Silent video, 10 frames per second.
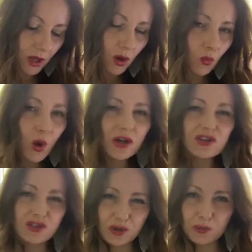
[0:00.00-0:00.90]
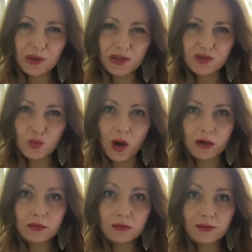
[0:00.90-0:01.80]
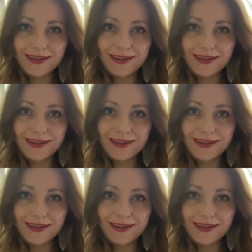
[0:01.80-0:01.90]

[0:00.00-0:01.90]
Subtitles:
one dubious one,